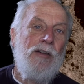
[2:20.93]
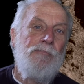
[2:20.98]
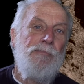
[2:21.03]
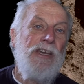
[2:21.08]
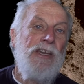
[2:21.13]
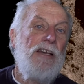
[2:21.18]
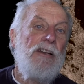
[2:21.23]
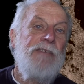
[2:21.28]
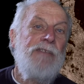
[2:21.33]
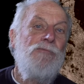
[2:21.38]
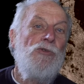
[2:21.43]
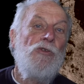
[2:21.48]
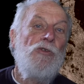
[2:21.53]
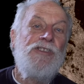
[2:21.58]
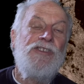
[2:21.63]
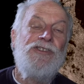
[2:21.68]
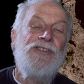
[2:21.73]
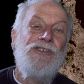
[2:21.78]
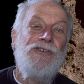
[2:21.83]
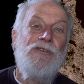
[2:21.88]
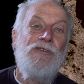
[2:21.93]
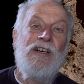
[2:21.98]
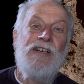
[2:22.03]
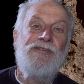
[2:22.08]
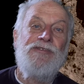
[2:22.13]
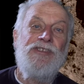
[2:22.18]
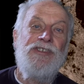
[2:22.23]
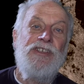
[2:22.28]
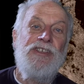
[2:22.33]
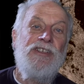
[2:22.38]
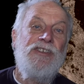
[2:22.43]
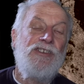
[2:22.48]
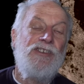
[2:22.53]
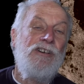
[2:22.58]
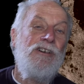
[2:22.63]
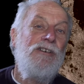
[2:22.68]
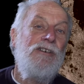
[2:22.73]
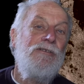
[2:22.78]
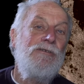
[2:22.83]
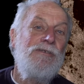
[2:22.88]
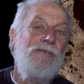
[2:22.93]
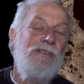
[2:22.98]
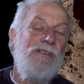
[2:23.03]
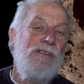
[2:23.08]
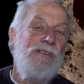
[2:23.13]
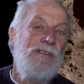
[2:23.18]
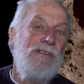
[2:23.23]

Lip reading: barely more than 200 years old,